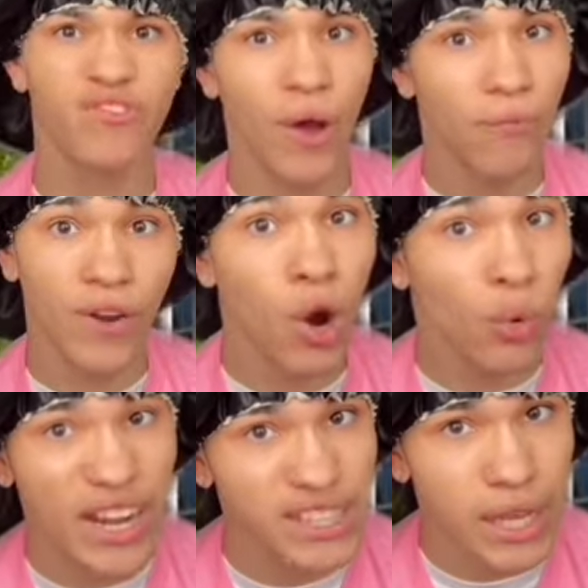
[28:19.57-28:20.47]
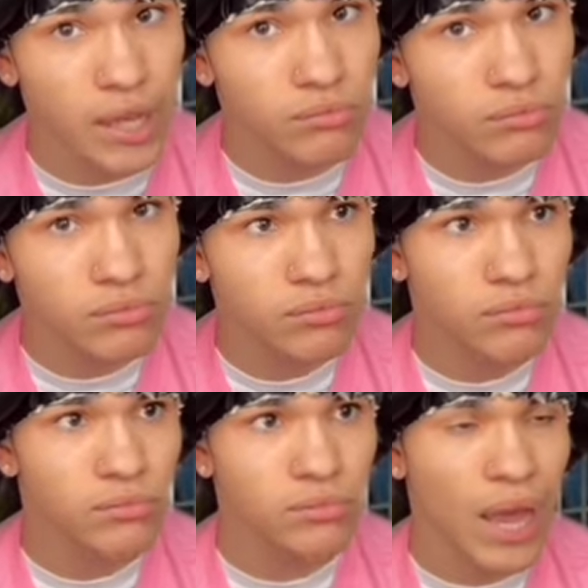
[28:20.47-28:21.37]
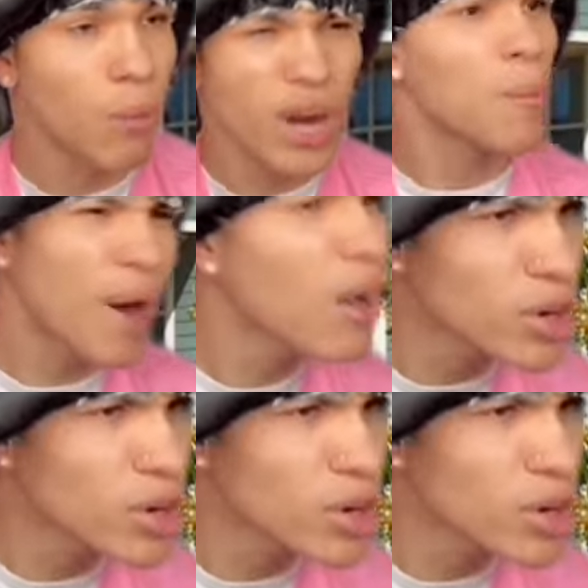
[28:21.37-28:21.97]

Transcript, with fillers: fuck for no reason. And what about